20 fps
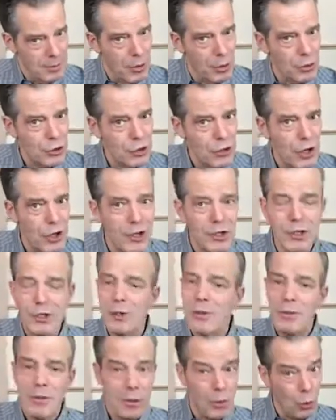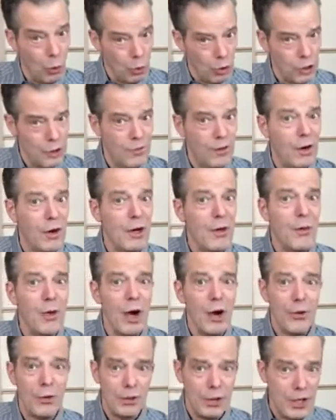most dogs works very
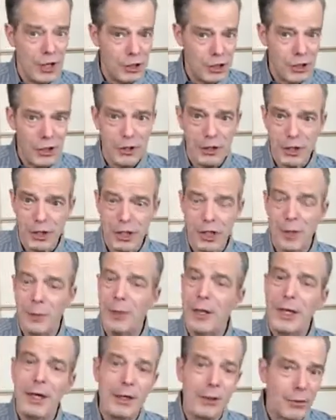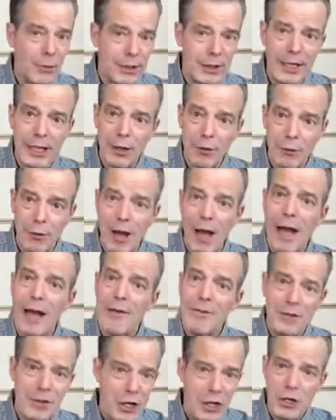well when they start to come in and when they
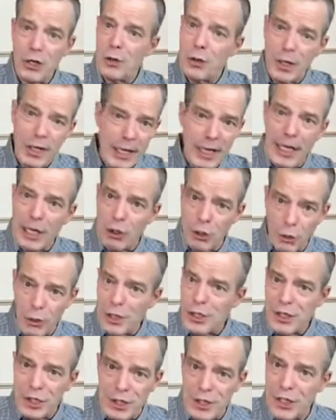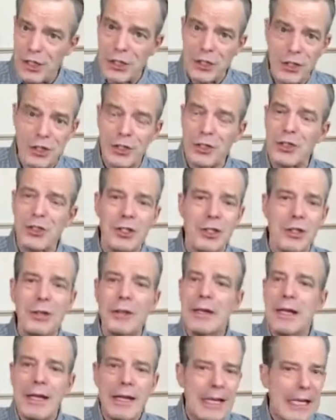arrive, and then you can increase the distance and
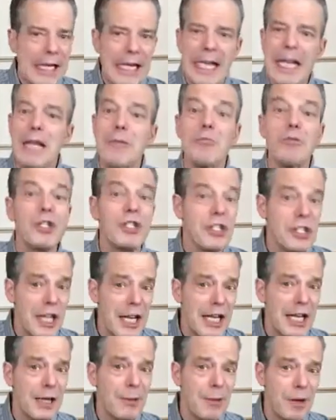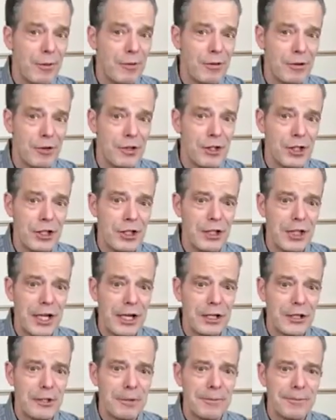keep setting them up for
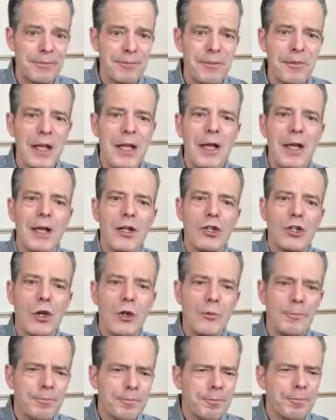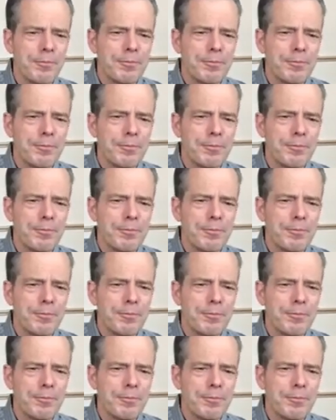success. So,